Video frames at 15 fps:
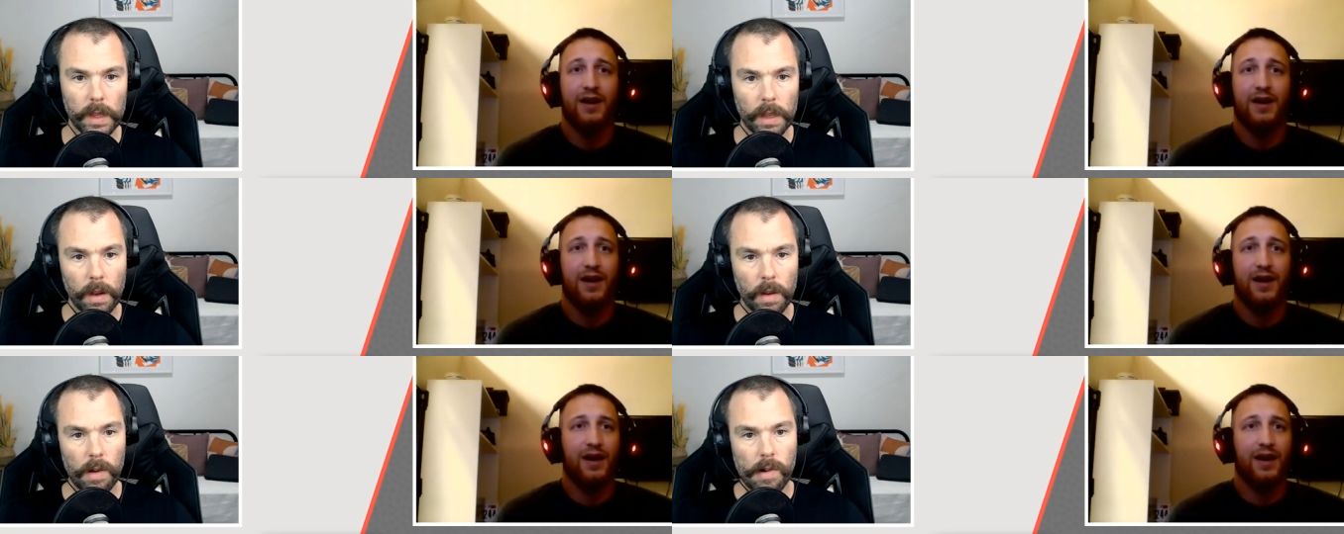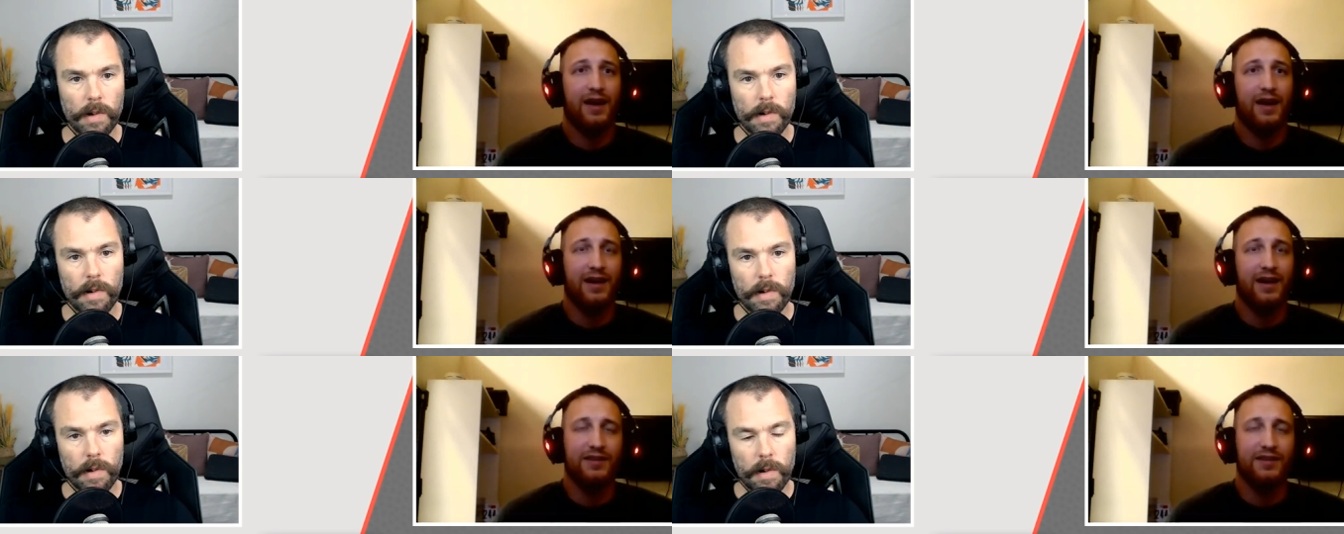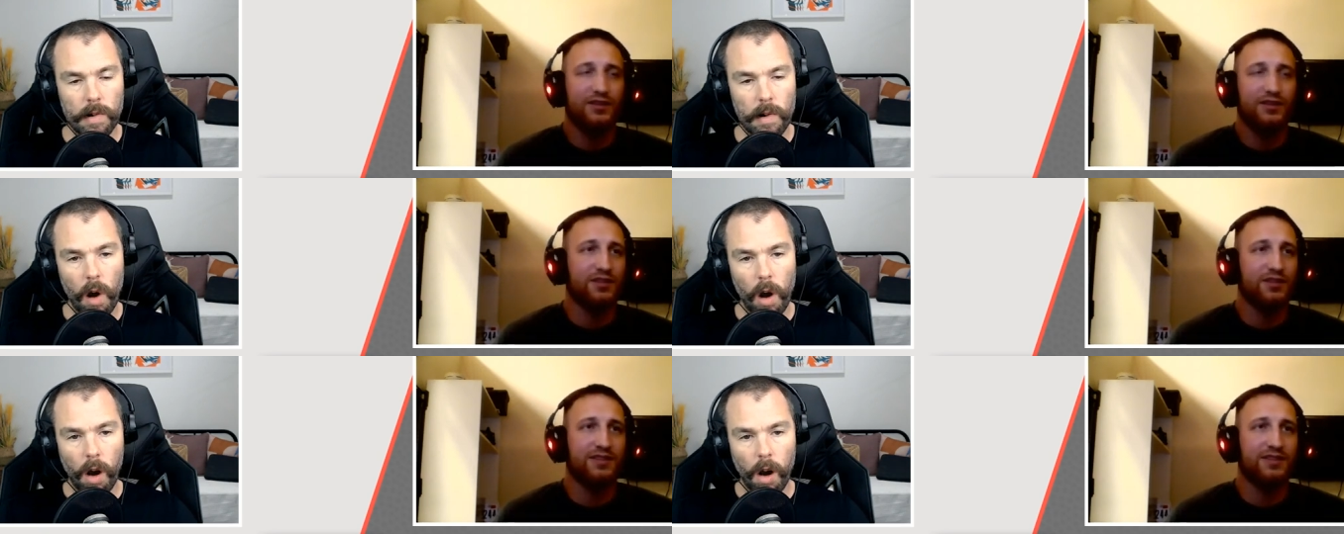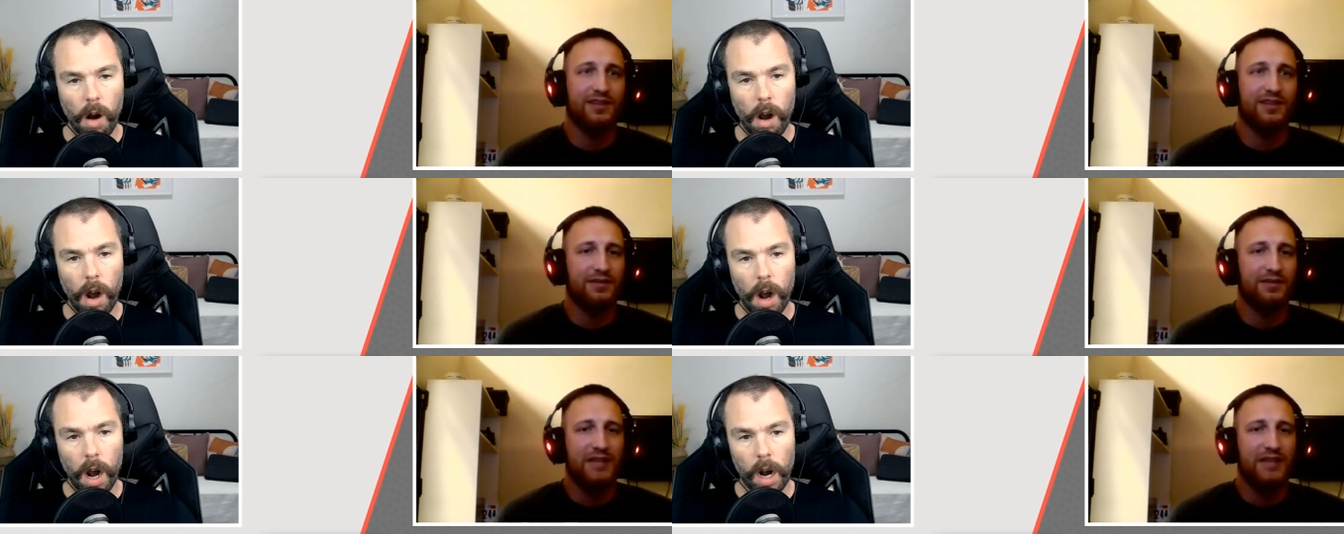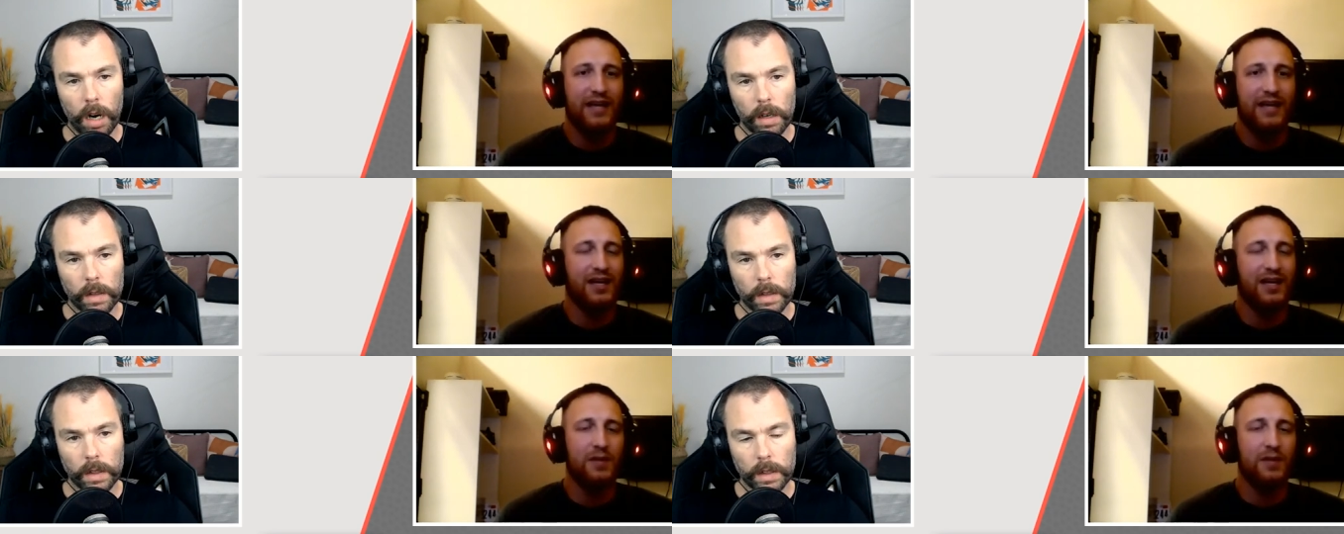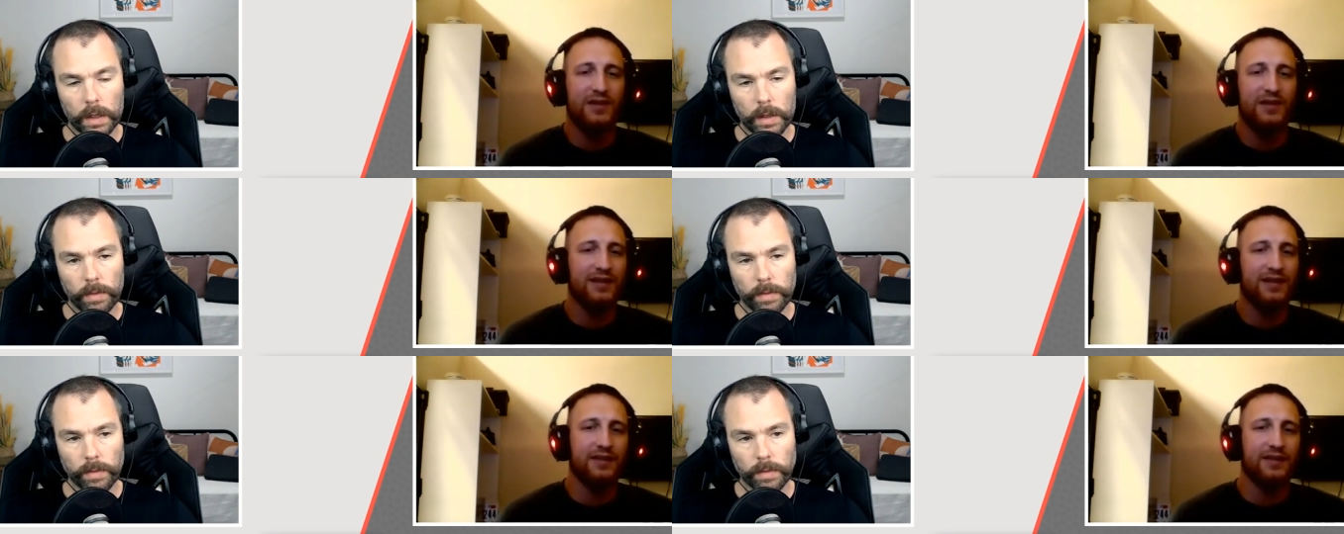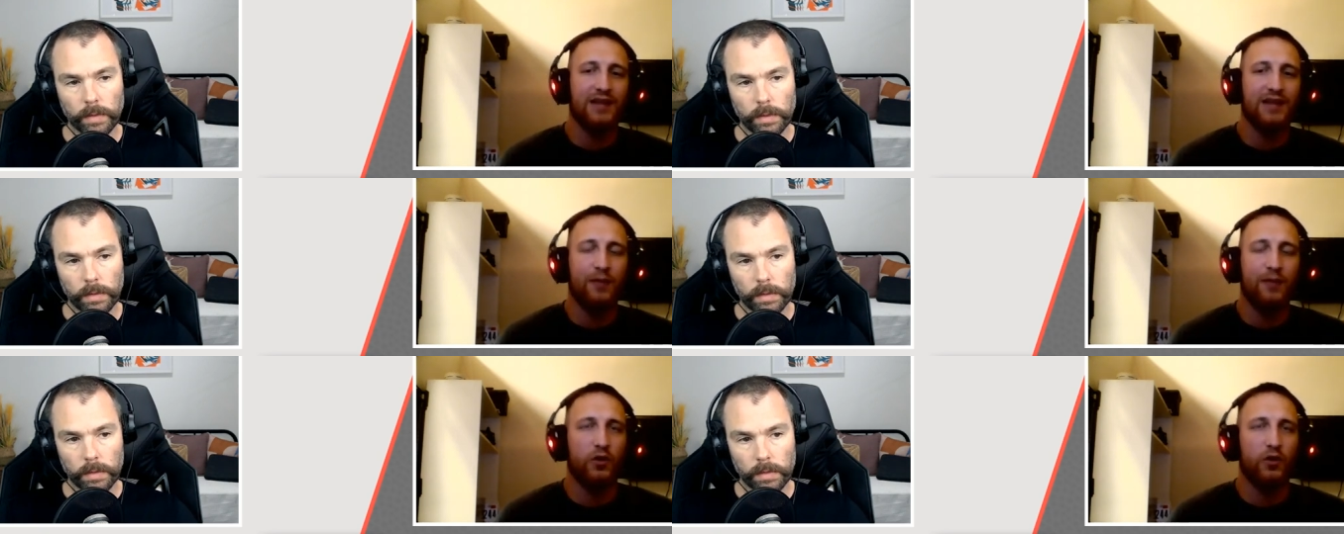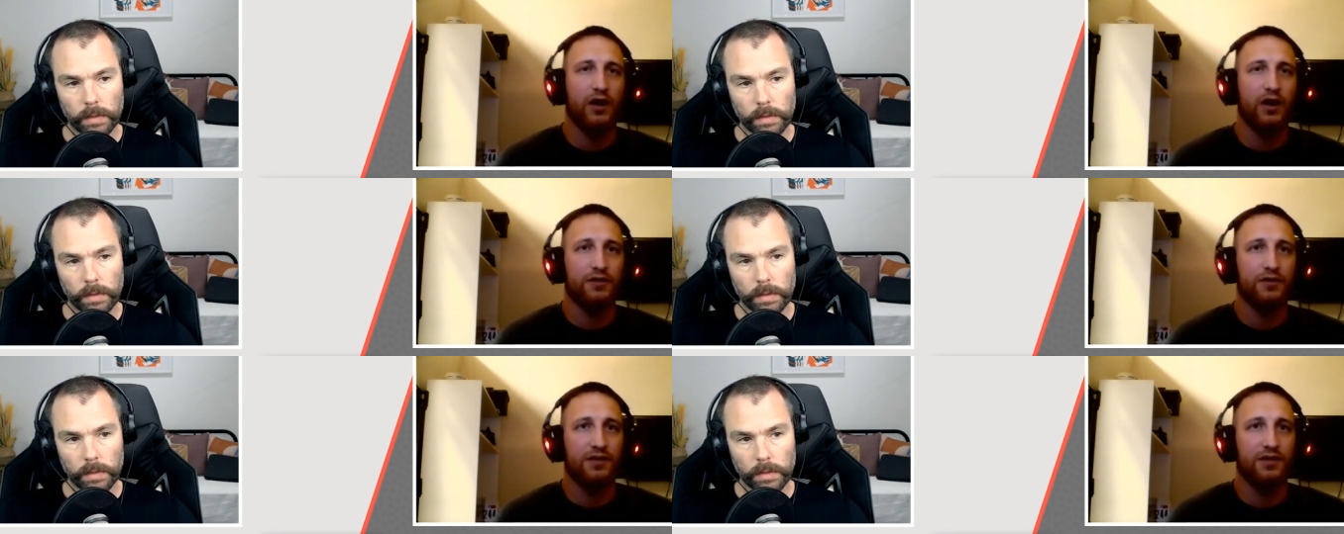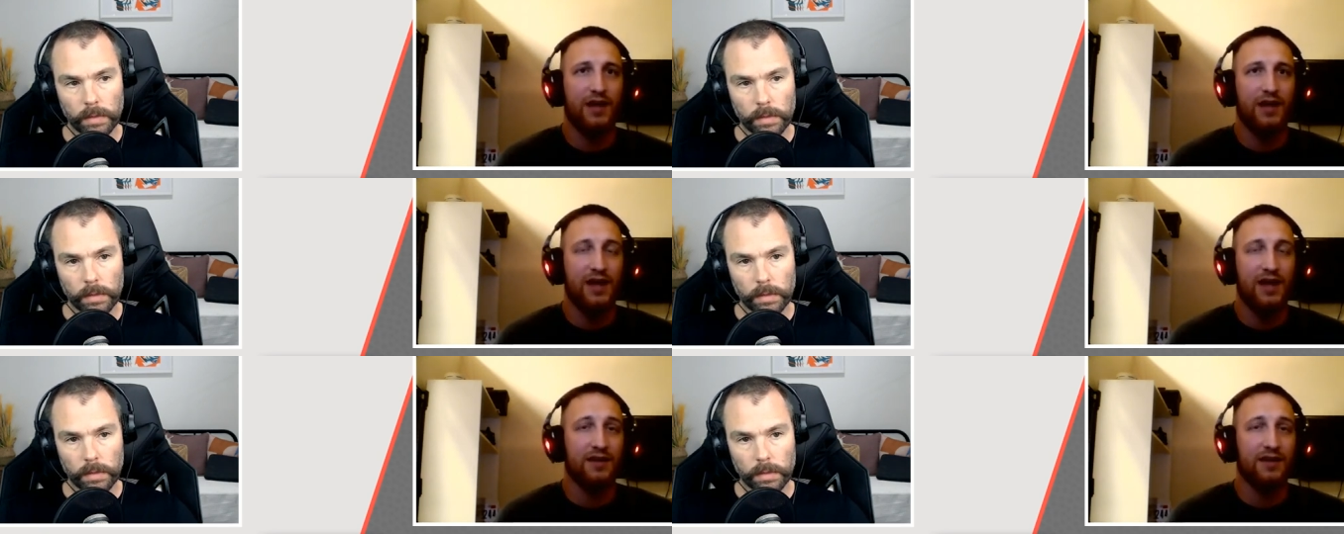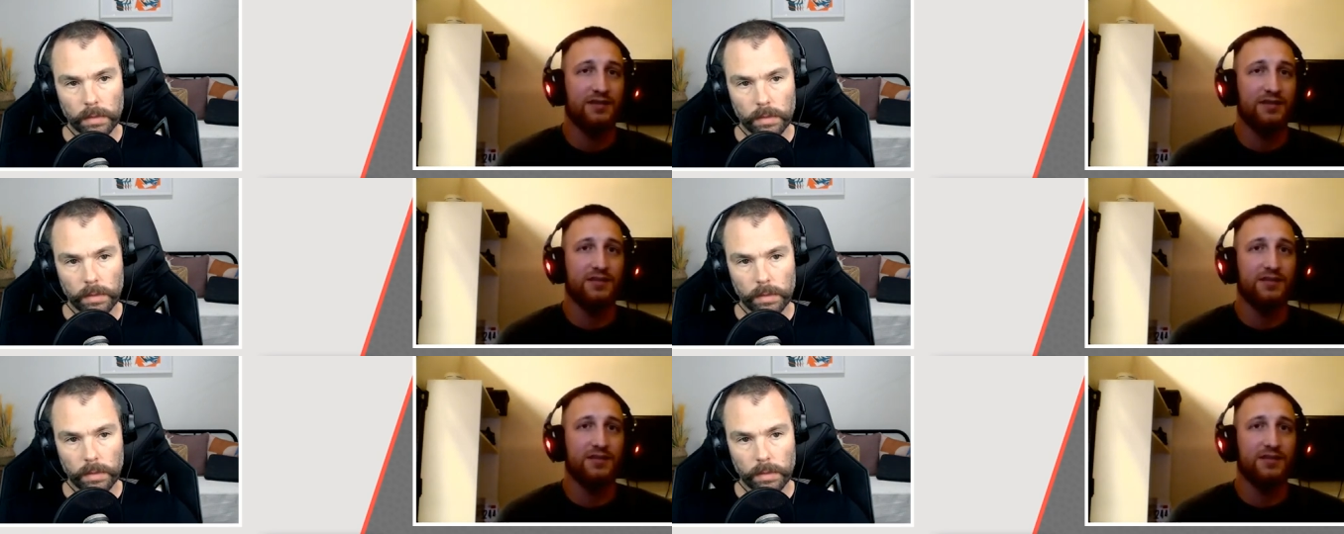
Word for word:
Speaker 1: It's just taking him inside the top 100 is